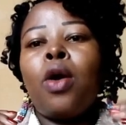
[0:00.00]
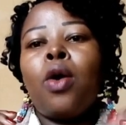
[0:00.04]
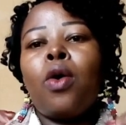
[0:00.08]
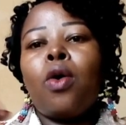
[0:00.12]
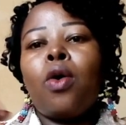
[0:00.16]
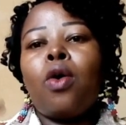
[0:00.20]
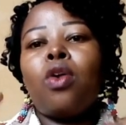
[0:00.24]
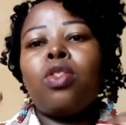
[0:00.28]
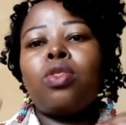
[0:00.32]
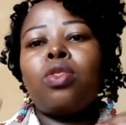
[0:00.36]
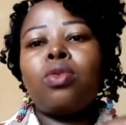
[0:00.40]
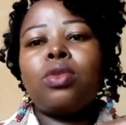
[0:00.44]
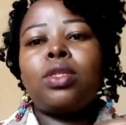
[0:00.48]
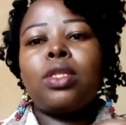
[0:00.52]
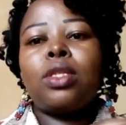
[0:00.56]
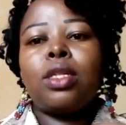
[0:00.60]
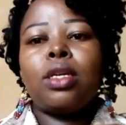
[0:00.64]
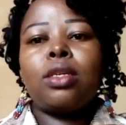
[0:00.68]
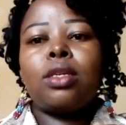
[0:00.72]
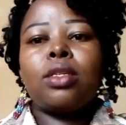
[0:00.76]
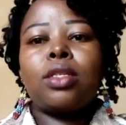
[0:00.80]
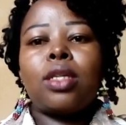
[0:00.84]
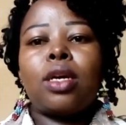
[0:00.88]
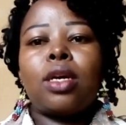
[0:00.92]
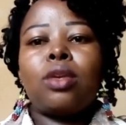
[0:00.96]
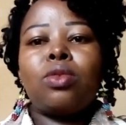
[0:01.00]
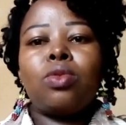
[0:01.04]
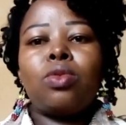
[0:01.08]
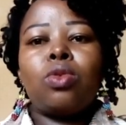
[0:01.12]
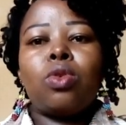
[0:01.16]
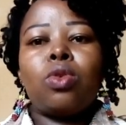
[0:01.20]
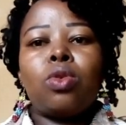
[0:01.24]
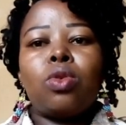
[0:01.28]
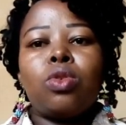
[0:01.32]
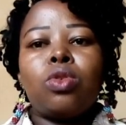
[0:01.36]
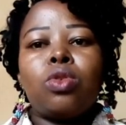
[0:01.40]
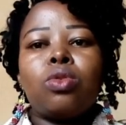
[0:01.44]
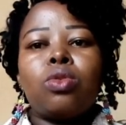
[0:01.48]
all those things that you
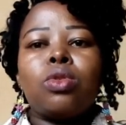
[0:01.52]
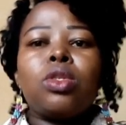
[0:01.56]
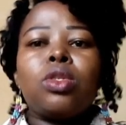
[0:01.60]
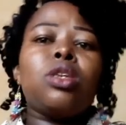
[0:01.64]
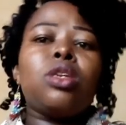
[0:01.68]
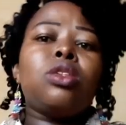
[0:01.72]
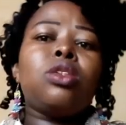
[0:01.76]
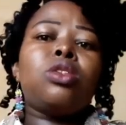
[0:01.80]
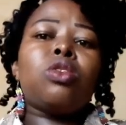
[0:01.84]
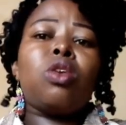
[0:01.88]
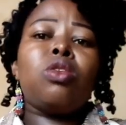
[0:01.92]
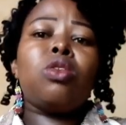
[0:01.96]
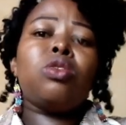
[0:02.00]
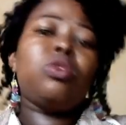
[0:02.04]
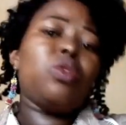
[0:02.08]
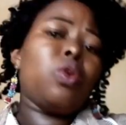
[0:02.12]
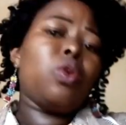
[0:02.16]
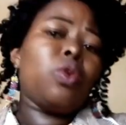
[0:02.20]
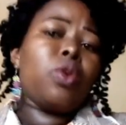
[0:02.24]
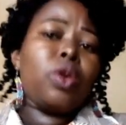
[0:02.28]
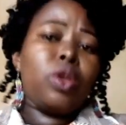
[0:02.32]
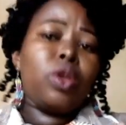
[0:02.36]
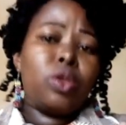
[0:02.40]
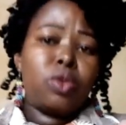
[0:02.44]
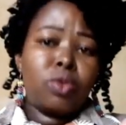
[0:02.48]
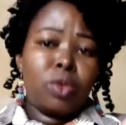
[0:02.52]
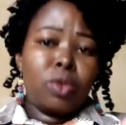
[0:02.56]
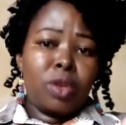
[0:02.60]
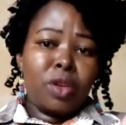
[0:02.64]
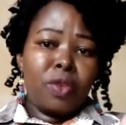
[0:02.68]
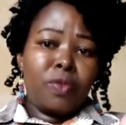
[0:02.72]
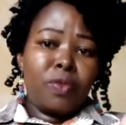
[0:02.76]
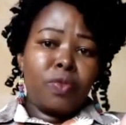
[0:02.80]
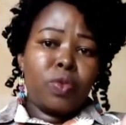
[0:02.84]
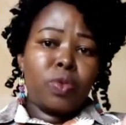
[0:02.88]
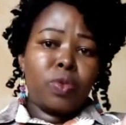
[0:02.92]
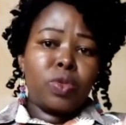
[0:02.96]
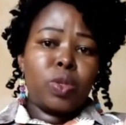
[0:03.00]
don't use. It's also going to
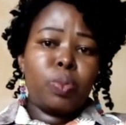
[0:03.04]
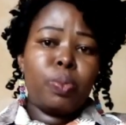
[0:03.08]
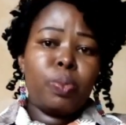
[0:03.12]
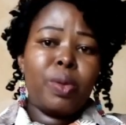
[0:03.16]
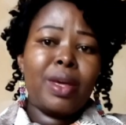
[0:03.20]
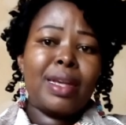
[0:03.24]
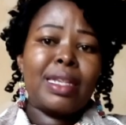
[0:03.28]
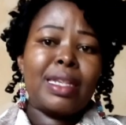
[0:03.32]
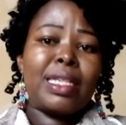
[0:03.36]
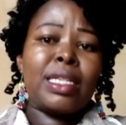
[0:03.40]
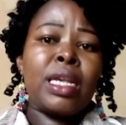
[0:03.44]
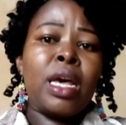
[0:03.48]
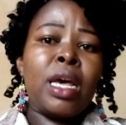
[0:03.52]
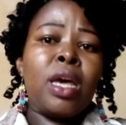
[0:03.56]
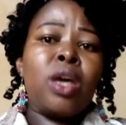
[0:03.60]
give you space